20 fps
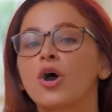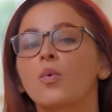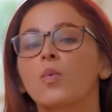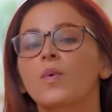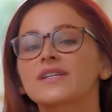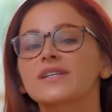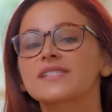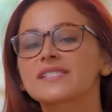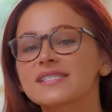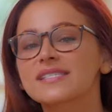
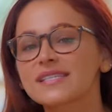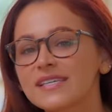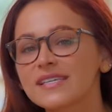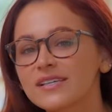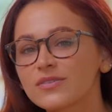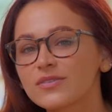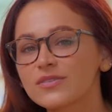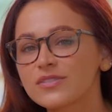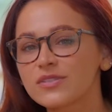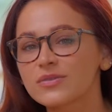what
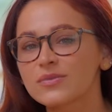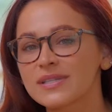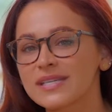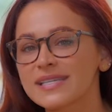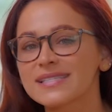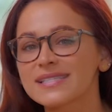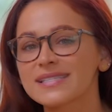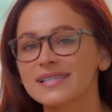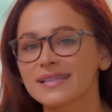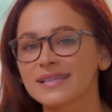skills you
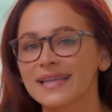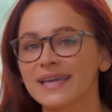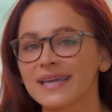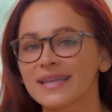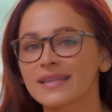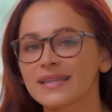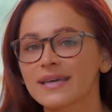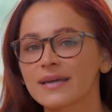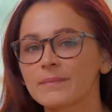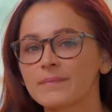need to
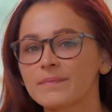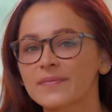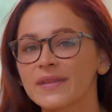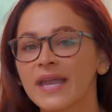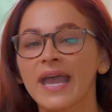land them,